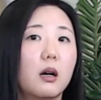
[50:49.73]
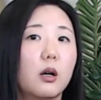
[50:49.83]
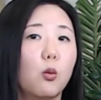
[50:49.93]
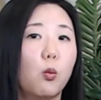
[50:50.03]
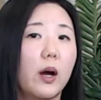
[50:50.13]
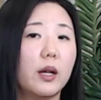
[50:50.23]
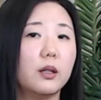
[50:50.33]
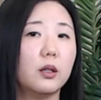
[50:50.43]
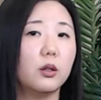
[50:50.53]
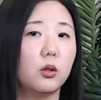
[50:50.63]

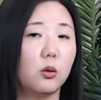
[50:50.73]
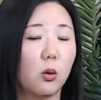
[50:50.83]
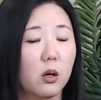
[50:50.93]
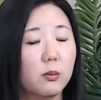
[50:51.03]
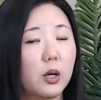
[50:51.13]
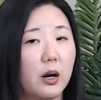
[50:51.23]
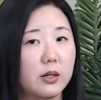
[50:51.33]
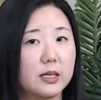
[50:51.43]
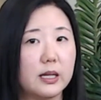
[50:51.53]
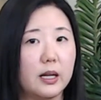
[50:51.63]
when your
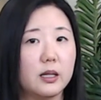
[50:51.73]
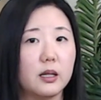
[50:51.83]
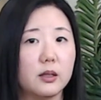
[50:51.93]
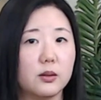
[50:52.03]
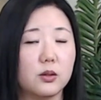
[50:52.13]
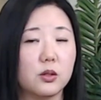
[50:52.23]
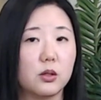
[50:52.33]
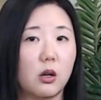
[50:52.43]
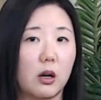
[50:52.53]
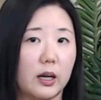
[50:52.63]
priority date is
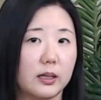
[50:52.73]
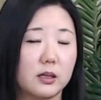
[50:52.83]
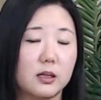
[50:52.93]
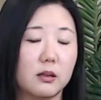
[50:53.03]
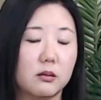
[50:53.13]
current.